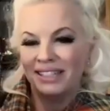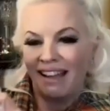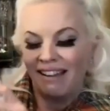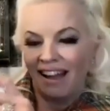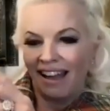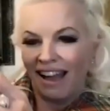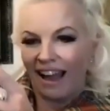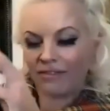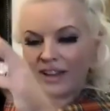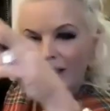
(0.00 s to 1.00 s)
I
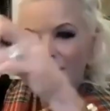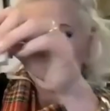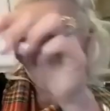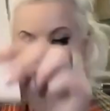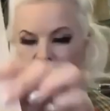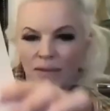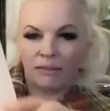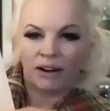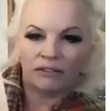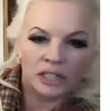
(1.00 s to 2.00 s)
have, this is one of my
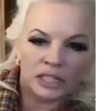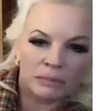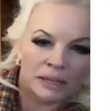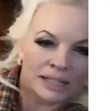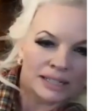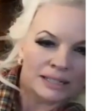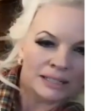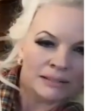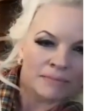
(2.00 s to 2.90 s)
reference books,